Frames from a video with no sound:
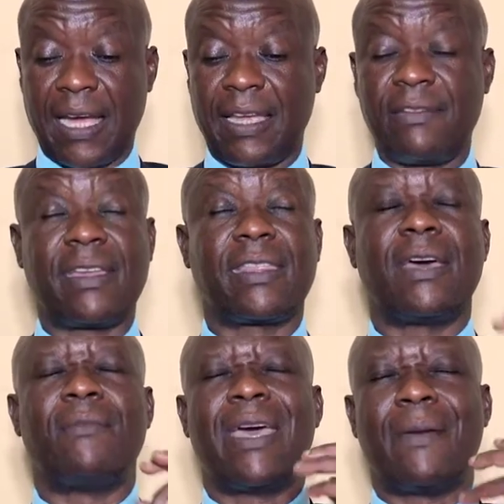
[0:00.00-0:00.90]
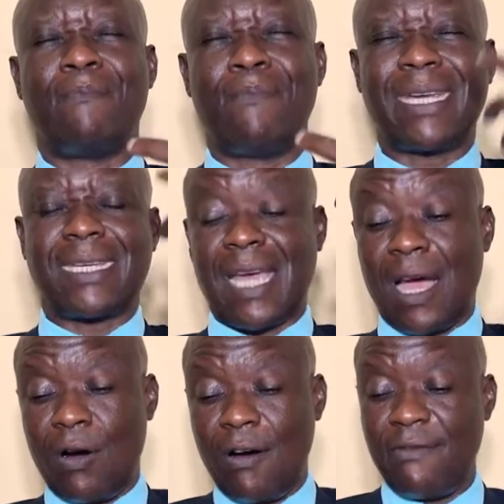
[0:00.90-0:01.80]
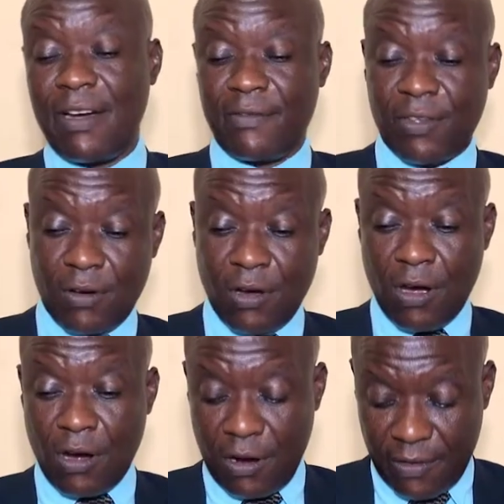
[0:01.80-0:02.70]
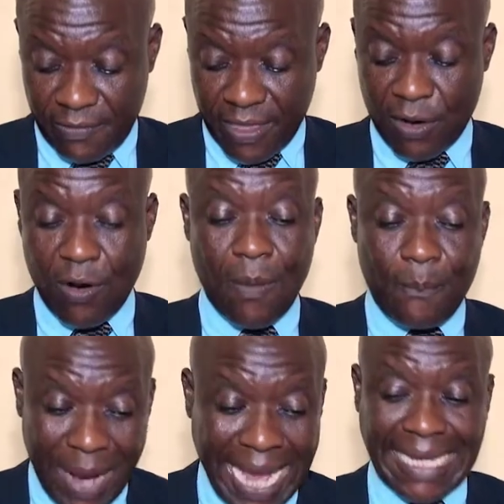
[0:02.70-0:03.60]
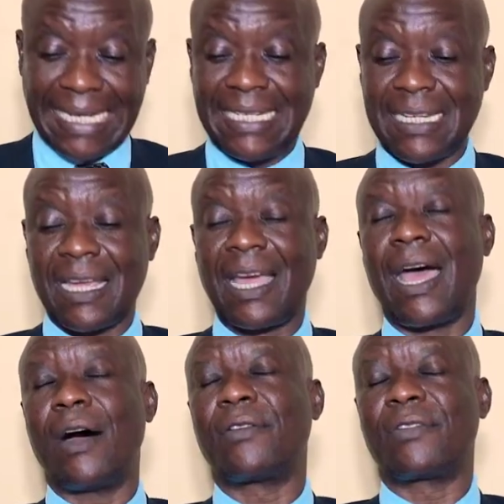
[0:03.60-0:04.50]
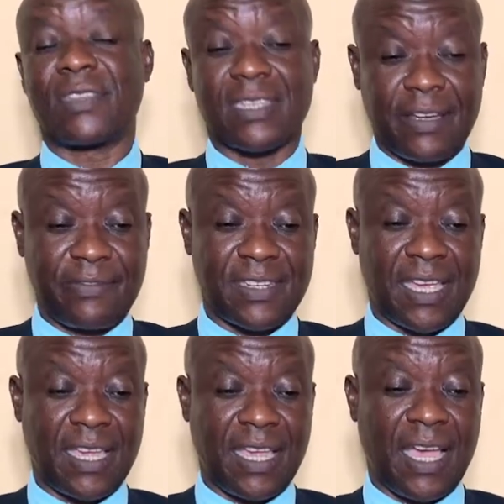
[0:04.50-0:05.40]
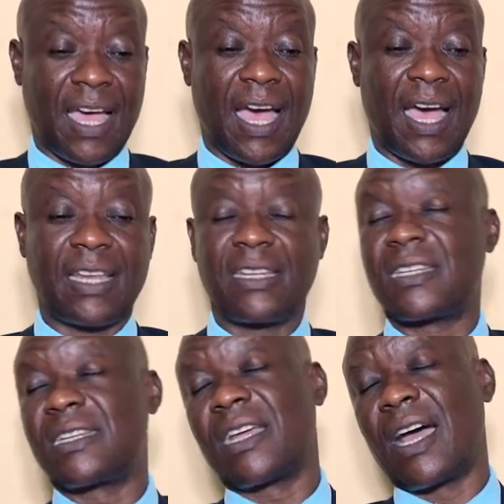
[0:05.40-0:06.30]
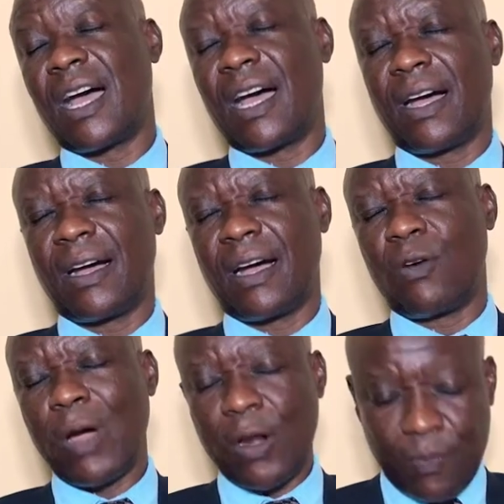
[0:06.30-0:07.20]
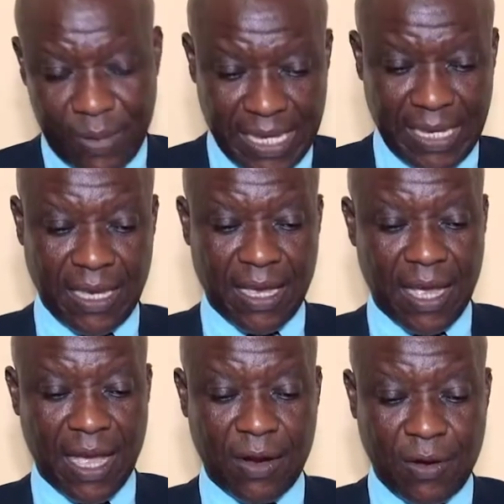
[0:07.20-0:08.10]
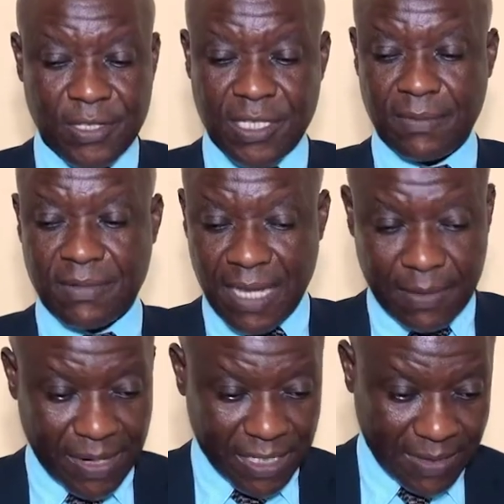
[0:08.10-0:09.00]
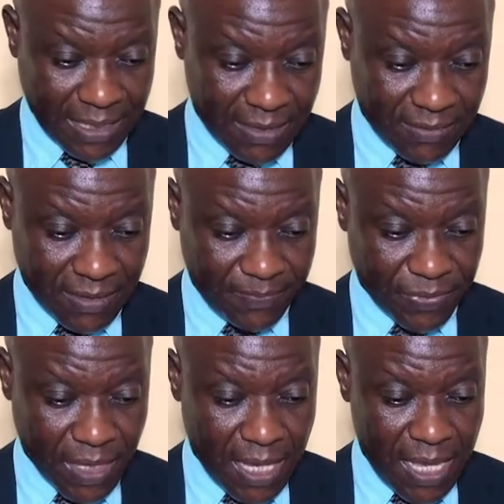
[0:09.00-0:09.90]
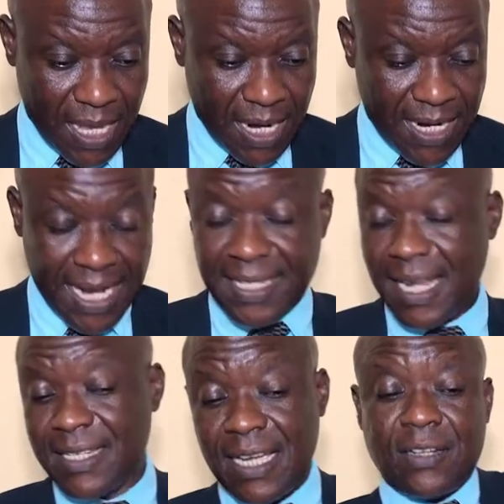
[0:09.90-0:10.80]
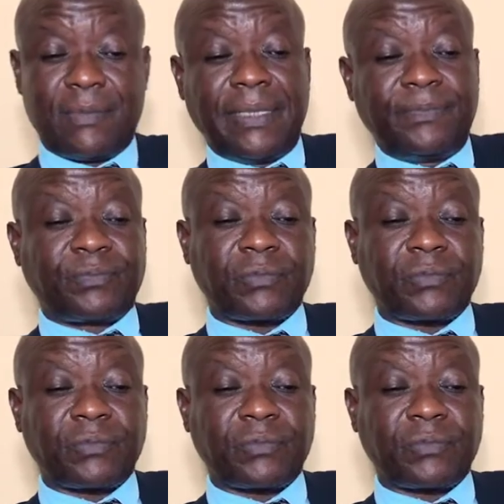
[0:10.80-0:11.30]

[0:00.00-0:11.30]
giving them a better overview of the combined health, safety, and well-being concepts and perspectives. Ladies and gentlemen,